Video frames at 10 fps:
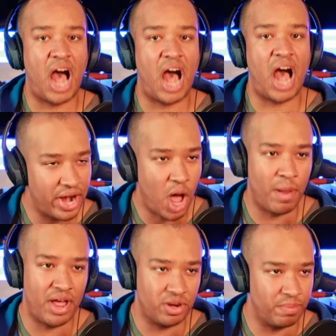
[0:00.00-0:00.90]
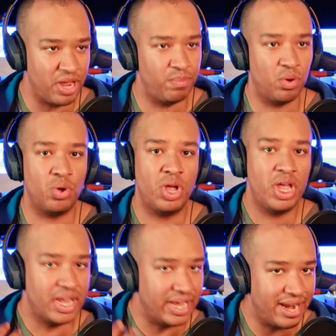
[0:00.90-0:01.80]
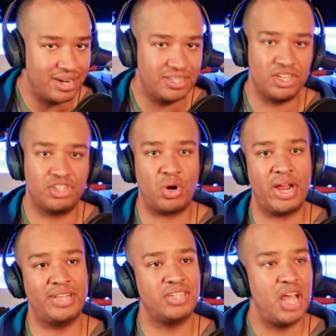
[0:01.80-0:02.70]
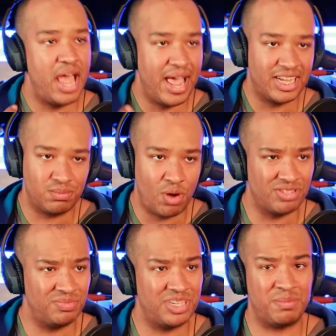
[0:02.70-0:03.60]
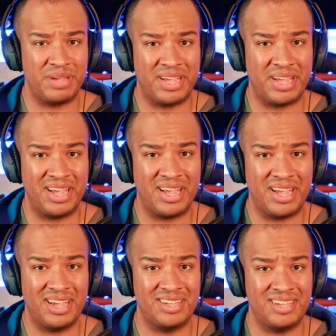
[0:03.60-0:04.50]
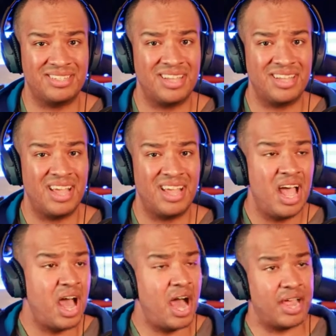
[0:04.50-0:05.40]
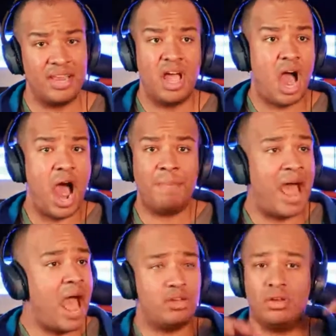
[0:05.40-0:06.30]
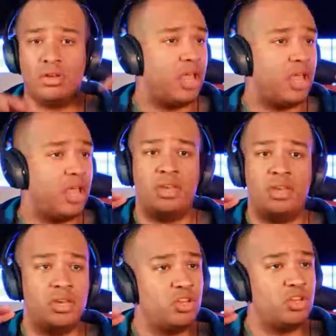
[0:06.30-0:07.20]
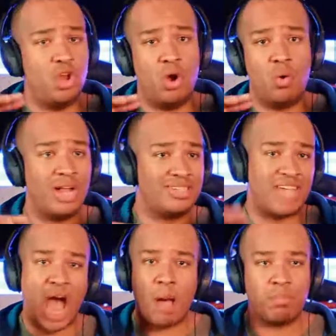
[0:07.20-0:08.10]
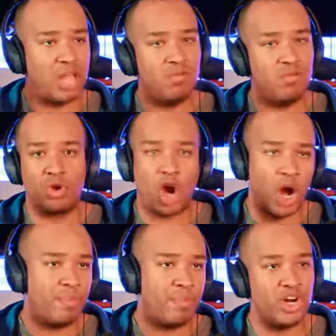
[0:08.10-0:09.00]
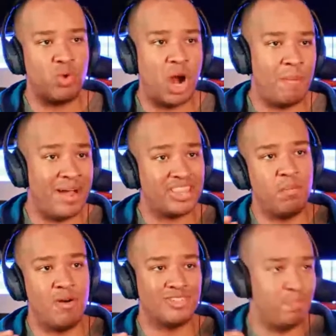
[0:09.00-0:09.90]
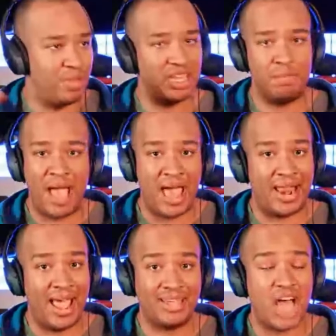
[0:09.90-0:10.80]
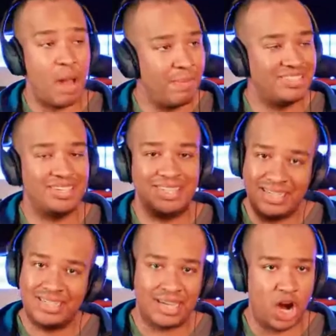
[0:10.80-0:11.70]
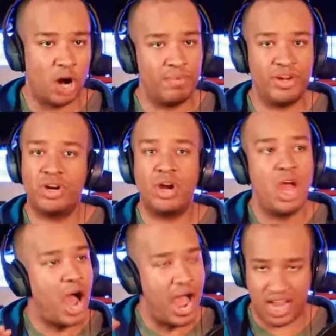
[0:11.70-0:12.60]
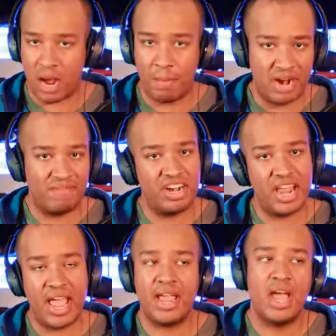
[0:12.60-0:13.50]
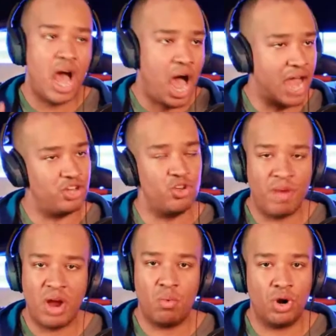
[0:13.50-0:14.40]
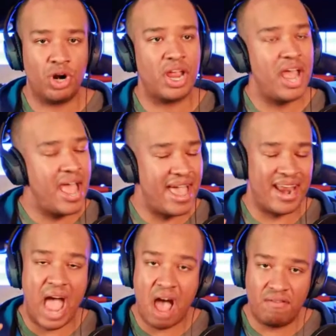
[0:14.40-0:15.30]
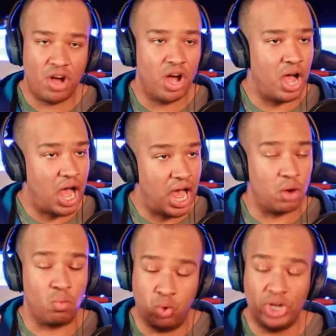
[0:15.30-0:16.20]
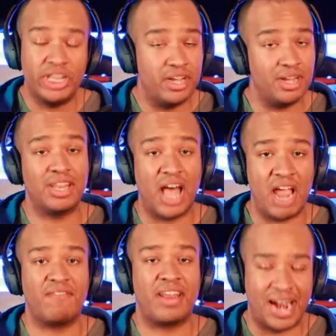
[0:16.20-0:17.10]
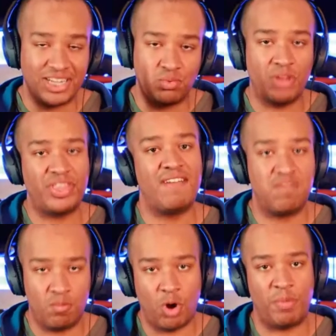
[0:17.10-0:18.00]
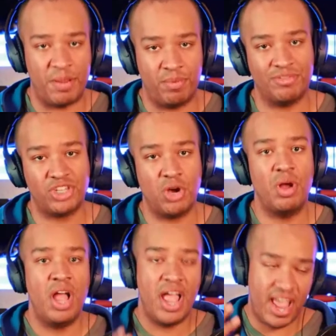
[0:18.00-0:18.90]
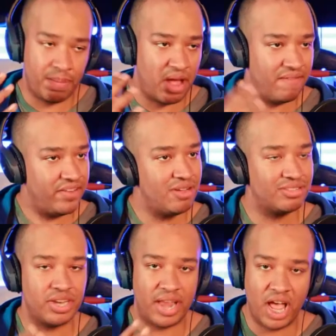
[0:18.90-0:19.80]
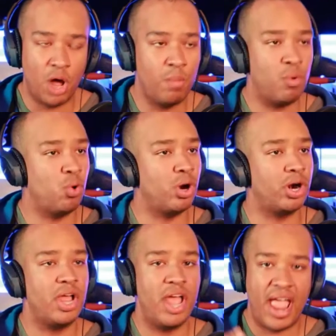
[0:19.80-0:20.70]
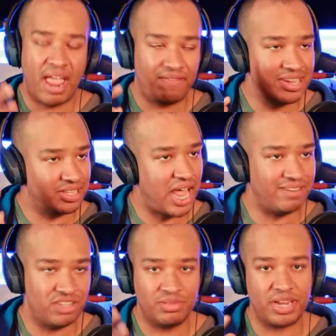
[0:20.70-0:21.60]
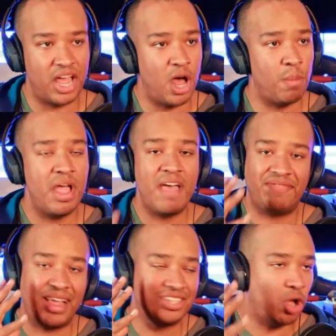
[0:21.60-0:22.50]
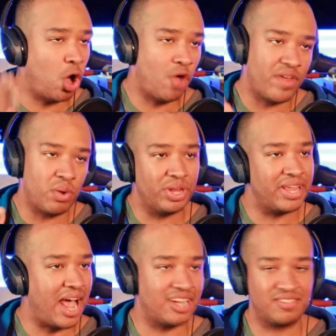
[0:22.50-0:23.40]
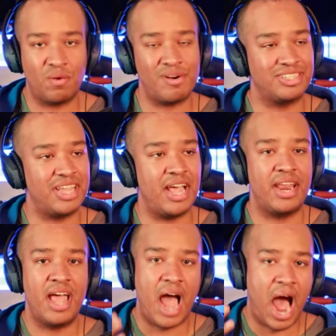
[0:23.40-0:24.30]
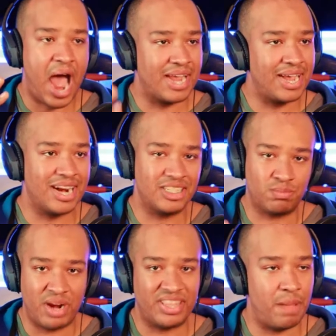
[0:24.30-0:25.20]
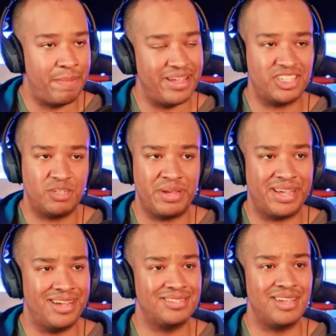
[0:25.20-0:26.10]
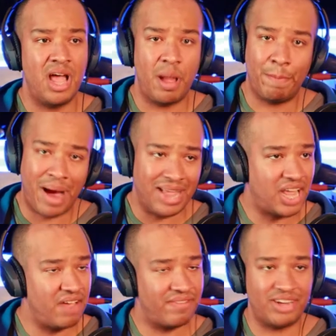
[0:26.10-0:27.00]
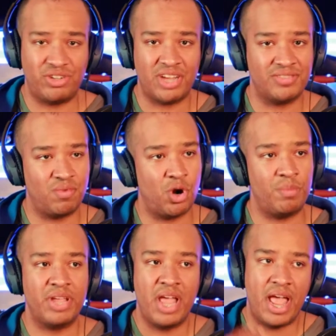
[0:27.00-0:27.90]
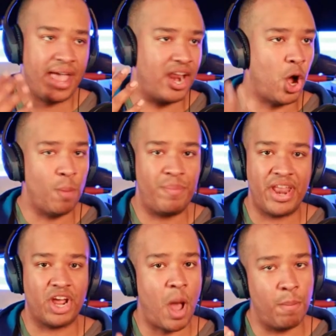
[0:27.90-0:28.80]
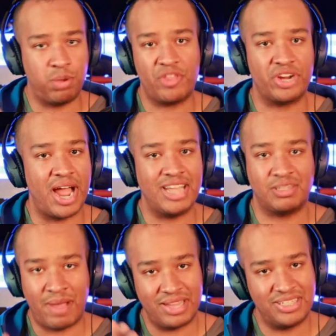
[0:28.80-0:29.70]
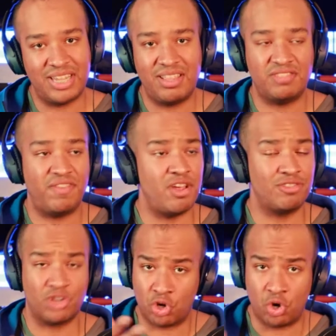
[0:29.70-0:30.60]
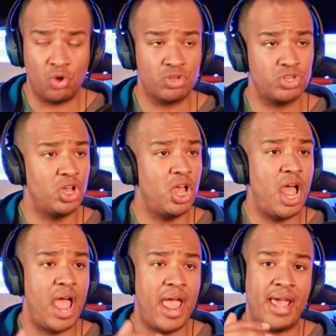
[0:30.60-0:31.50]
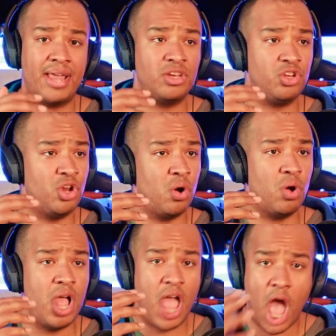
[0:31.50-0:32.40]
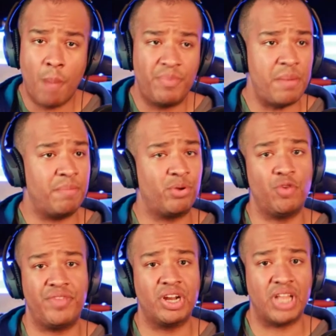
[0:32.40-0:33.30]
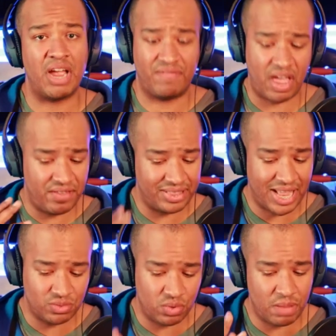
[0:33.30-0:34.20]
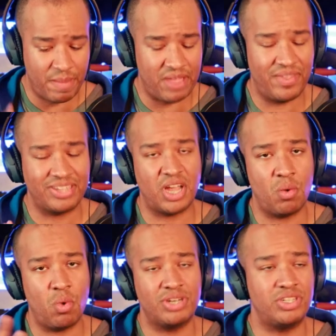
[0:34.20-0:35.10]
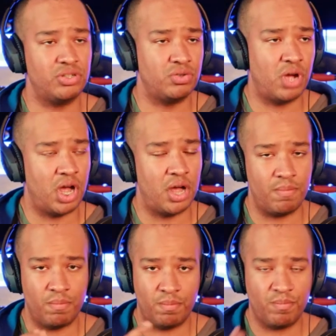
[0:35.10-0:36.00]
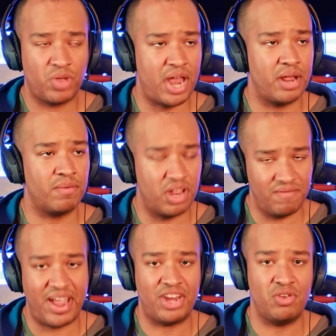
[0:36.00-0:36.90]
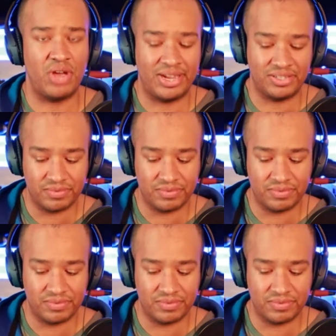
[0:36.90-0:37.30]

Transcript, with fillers: I want to help other people get into the trades, expose them just because, again, I'm not in you know, a top level carpenter where I'm like the most Billy badass. I'm just a decent carpenter. I come in every day, I do my work, and I have a, a really good life. And I just want that for more people. So if my videos can help or if these live streams can help, that's all they're really asked for is that I can kind of spread that message because my life got transformed. And I hope that a couple other guys might see these videos or girls and, you know, help them improve their life. I think that's one of the main things I want to uh, kind of convey to you guys.